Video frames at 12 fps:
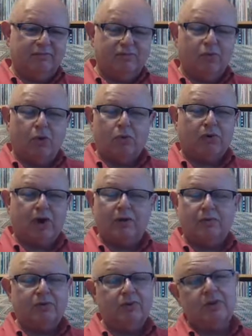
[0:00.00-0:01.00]

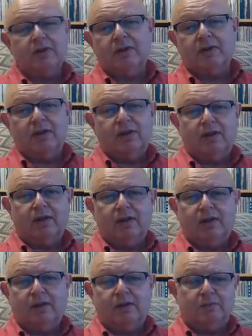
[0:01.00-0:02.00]
all-rounder
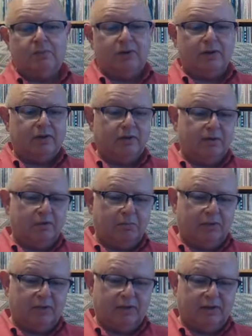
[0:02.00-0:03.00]
in Britain,
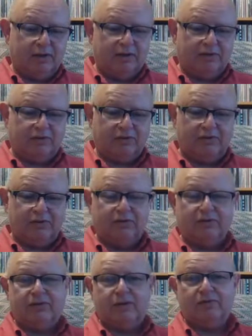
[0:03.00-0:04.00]
particularly in the 60s and
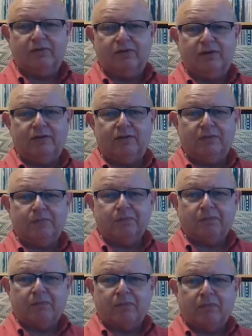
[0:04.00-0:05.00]
70s.
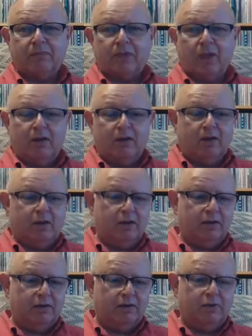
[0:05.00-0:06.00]

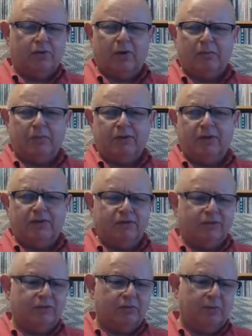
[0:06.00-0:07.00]
He's got a reputation
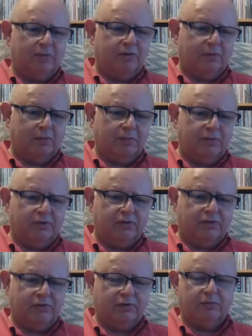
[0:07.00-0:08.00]
as a bit of a
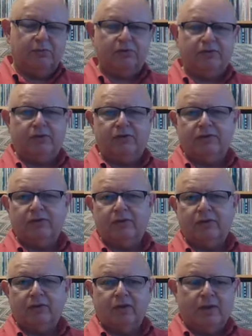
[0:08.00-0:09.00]
musician's musician.
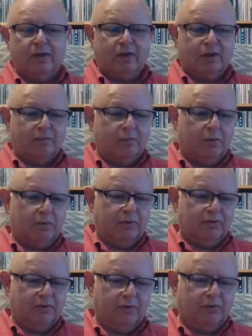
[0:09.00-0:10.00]
Probably
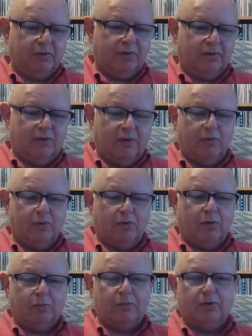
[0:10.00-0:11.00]
should have been far more
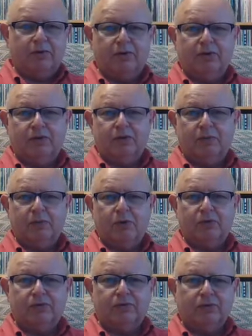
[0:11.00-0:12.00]
popular than he
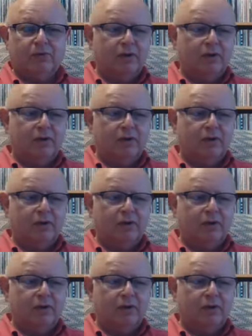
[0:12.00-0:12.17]
was.